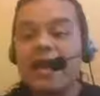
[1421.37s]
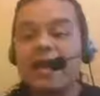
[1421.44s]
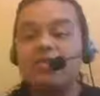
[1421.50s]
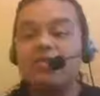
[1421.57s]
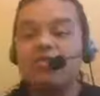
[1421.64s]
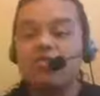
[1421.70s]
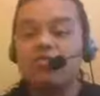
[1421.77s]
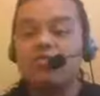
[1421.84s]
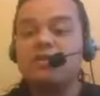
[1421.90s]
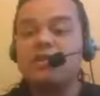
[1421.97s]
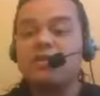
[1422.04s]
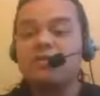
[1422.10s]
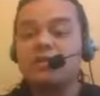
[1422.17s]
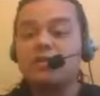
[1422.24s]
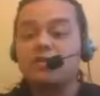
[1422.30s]
and
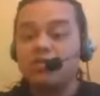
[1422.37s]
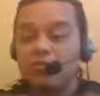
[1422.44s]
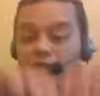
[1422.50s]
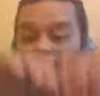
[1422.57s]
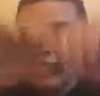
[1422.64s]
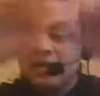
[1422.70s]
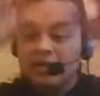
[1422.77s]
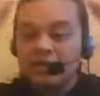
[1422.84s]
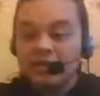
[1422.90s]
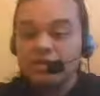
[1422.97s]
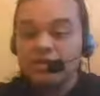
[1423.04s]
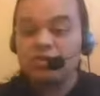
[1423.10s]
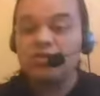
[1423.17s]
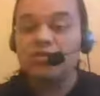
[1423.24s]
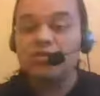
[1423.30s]
assuming that the reality
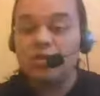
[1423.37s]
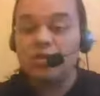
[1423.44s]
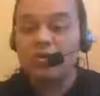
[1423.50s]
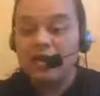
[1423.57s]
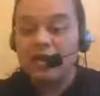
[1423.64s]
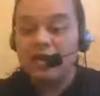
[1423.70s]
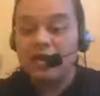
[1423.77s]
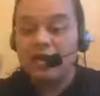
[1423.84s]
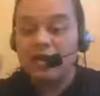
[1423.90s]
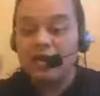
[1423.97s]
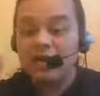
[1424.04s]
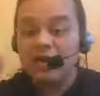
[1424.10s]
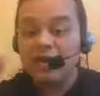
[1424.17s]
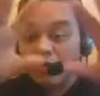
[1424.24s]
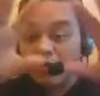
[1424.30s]
that
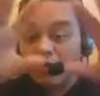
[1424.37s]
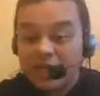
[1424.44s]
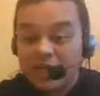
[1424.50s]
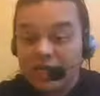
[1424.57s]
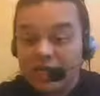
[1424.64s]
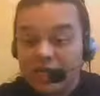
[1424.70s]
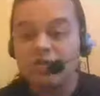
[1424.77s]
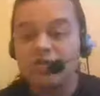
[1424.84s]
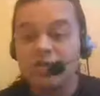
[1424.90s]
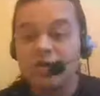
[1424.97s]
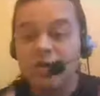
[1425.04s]
are objectively